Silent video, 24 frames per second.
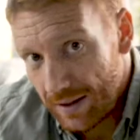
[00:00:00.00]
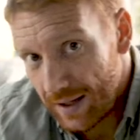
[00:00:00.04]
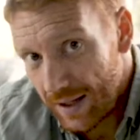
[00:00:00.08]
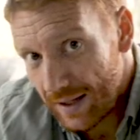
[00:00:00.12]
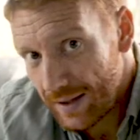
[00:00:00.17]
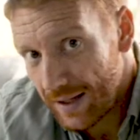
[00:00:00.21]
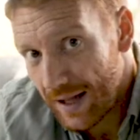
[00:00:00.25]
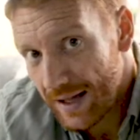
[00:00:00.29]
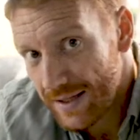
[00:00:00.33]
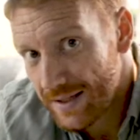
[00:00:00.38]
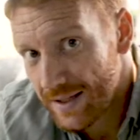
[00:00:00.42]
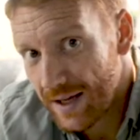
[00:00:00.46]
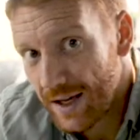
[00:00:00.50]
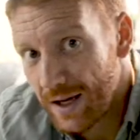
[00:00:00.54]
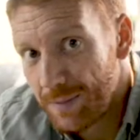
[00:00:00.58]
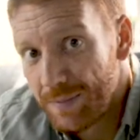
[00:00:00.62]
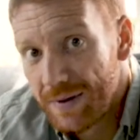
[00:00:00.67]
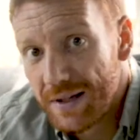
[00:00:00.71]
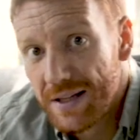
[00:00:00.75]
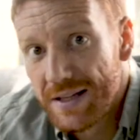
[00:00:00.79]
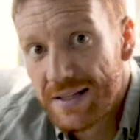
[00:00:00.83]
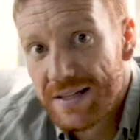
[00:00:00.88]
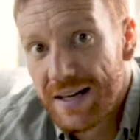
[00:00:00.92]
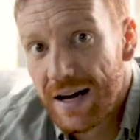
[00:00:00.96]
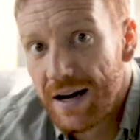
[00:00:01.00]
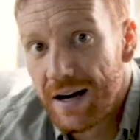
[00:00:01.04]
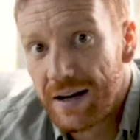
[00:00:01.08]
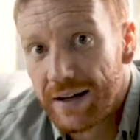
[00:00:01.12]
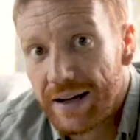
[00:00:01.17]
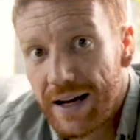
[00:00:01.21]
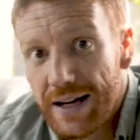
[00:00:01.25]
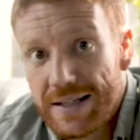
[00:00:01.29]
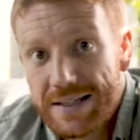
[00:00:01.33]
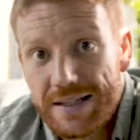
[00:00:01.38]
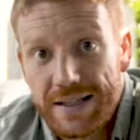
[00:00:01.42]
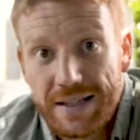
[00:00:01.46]
then that's going to be the
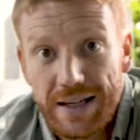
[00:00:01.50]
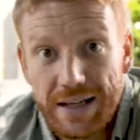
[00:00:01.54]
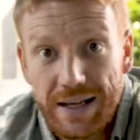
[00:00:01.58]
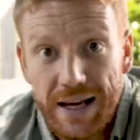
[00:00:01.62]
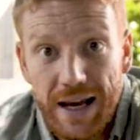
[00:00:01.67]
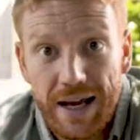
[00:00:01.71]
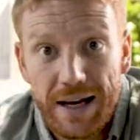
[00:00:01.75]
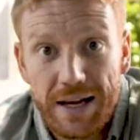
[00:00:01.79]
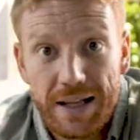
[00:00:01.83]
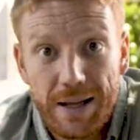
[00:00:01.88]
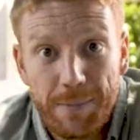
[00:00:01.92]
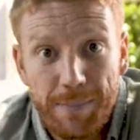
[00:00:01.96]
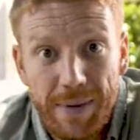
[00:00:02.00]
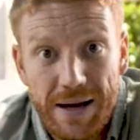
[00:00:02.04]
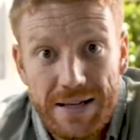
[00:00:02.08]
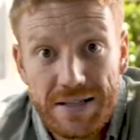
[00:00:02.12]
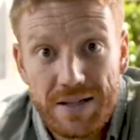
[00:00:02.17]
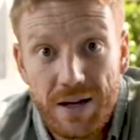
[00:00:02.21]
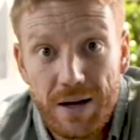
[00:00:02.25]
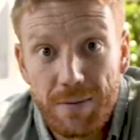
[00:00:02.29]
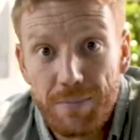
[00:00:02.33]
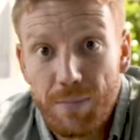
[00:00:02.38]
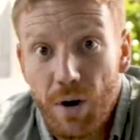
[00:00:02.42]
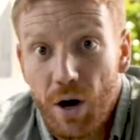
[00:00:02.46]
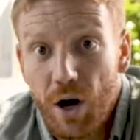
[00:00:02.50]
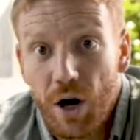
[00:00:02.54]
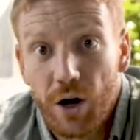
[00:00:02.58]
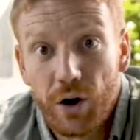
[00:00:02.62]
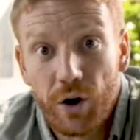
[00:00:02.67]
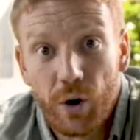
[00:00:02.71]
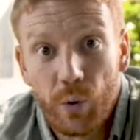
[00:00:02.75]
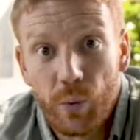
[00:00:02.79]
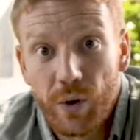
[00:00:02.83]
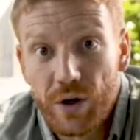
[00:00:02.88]
Serengeti again and the Masai Mara,